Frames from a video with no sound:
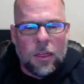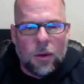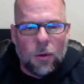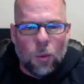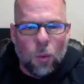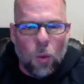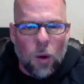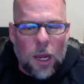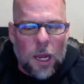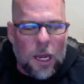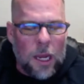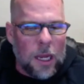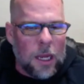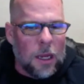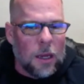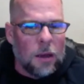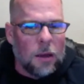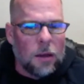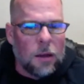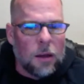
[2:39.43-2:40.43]

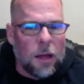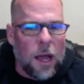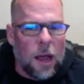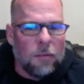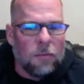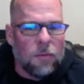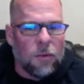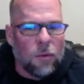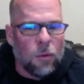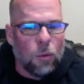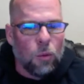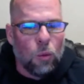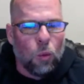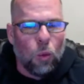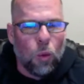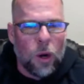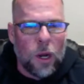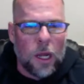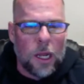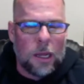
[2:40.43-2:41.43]
We have
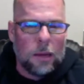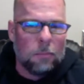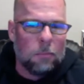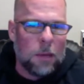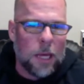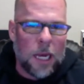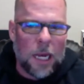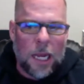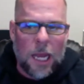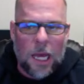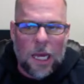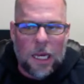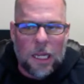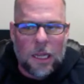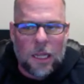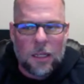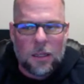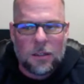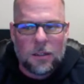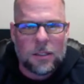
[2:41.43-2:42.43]
really
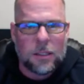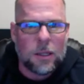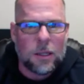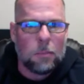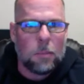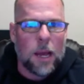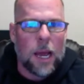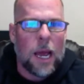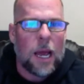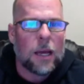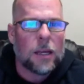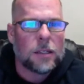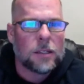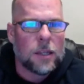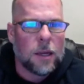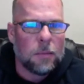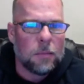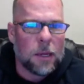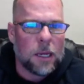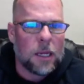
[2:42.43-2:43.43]
mitigated this in the
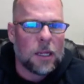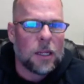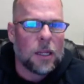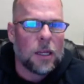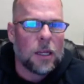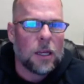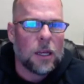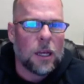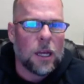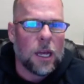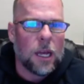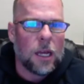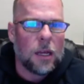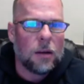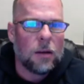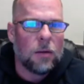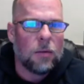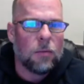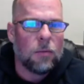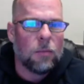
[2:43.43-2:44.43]
past. I mean,
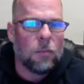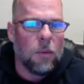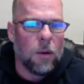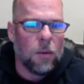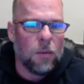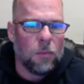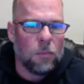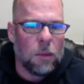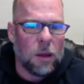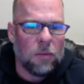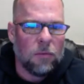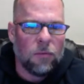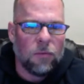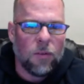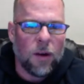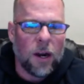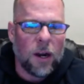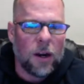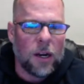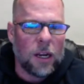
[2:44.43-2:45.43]
and been
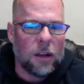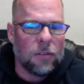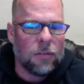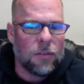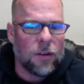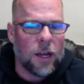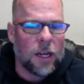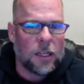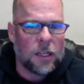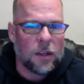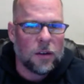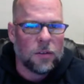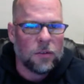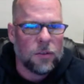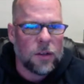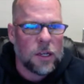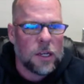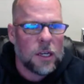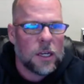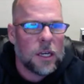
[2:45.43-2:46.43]
very
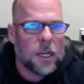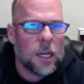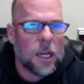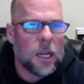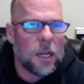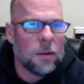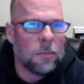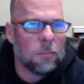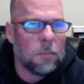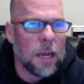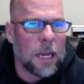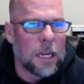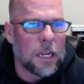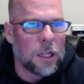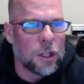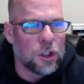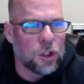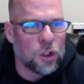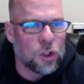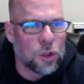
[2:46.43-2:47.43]
effective in
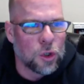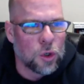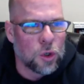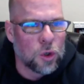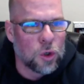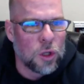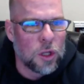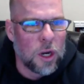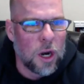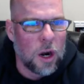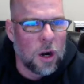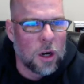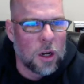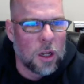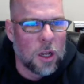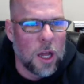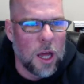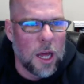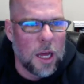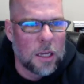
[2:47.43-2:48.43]
making sure that our
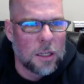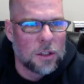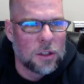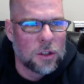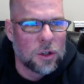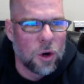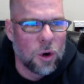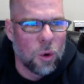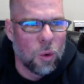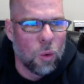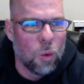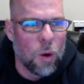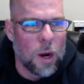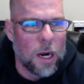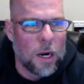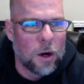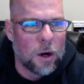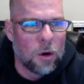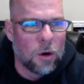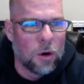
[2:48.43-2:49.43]
clients are
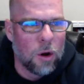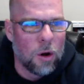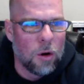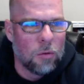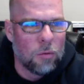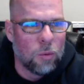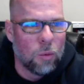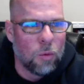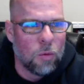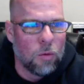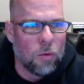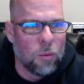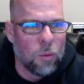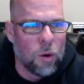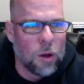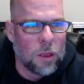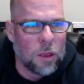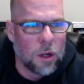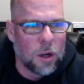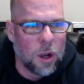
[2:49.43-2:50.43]
aware of
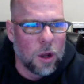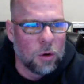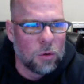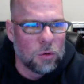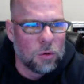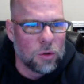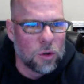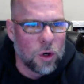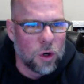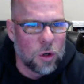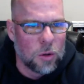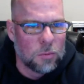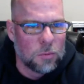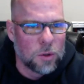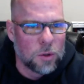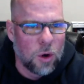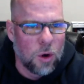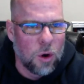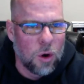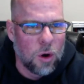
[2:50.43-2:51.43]
what the loan
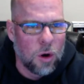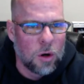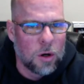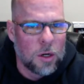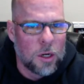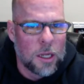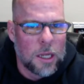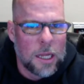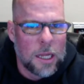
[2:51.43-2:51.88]
terms are